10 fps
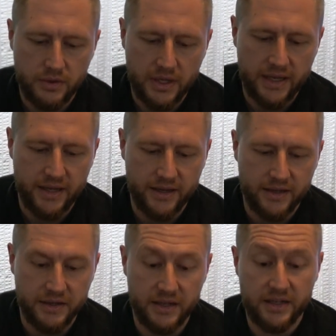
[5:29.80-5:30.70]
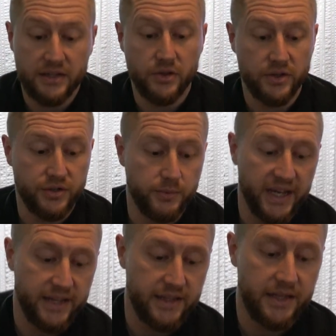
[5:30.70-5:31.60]
and it didn't look too
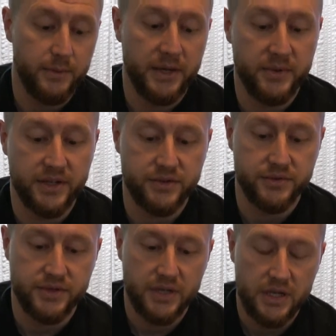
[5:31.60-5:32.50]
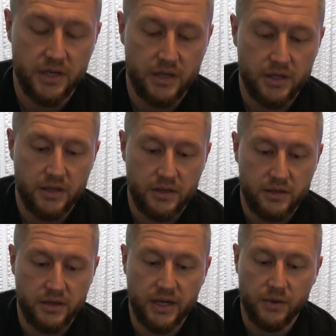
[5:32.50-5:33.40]
bad in the eBay pictures.
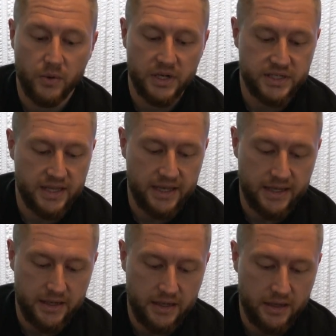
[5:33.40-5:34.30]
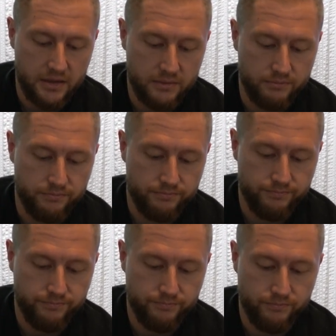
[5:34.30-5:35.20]
You got to watch that.
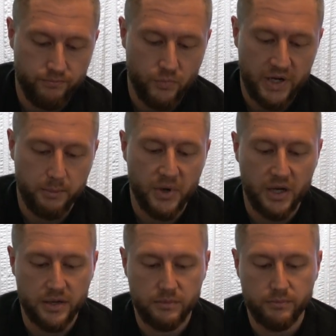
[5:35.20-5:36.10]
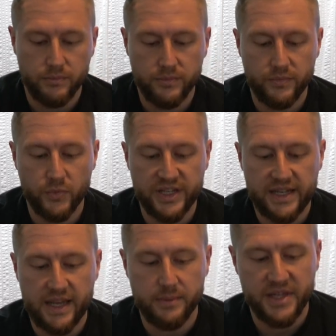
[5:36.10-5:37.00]
When I bought them, when they
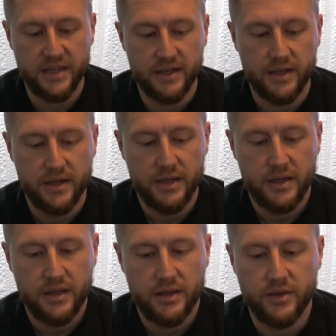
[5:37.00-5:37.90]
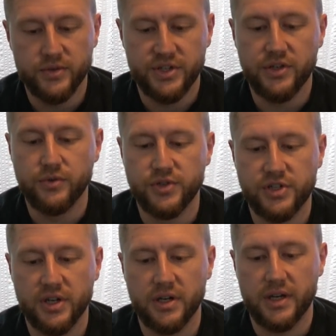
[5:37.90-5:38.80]
came in, there was a huge
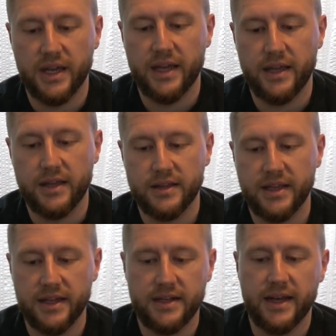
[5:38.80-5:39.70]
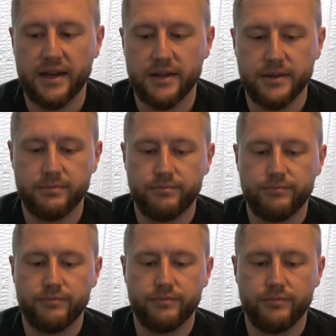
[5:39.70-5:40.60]
chunk and they had kind of
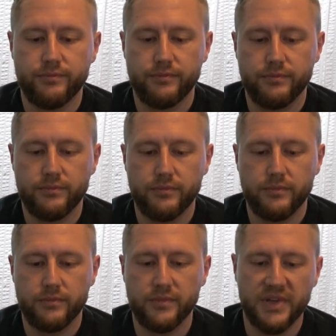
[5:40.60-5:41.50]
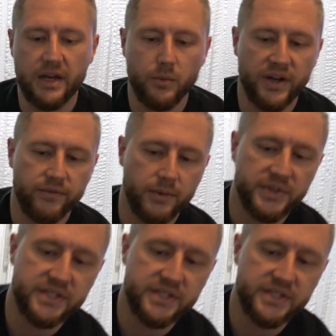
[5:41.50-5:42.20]
got away from it.